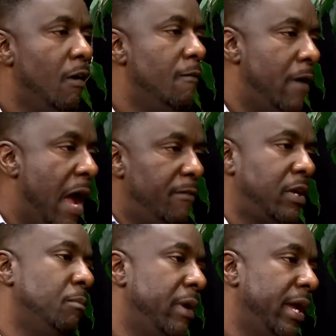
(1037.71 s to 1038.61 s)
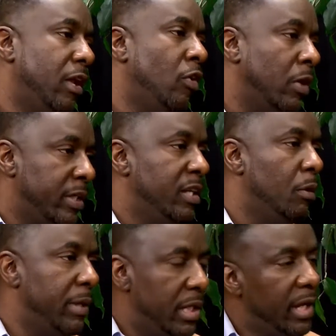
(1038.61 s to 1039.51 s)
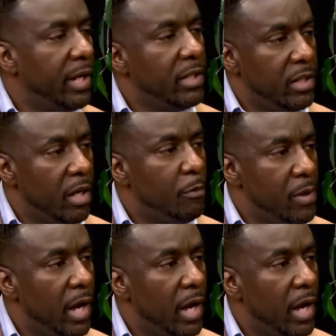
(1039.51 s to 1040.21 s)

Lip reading: for African men or Latino men to get into the FBI.